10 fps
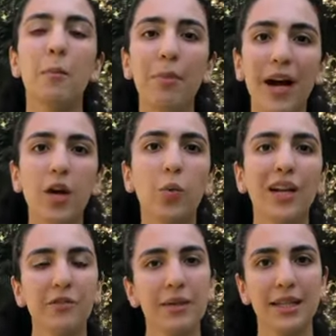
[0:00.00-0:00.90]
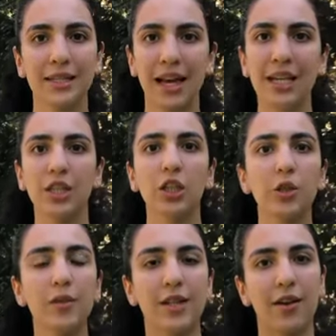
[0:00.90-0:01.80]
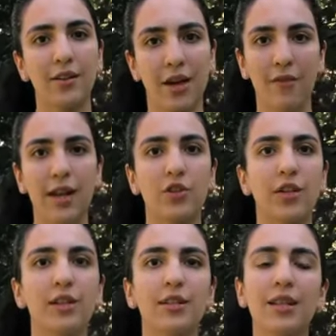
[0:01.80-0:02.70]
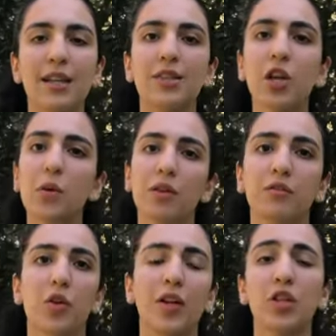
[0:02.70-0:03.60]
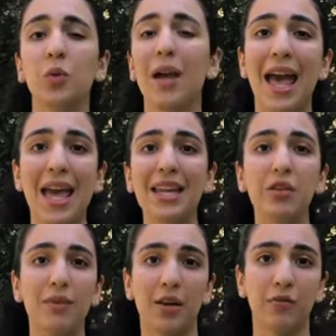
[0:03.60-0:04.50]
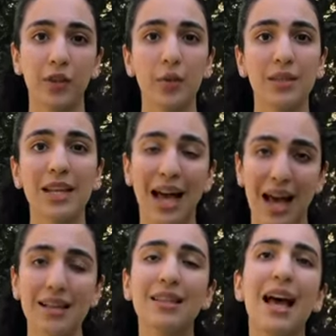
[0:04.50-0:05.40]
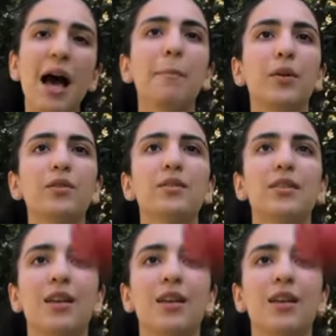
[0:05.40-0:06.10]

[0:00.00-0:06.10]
But what if we decide to loosen our definitions and start referring to any red fruits as apples?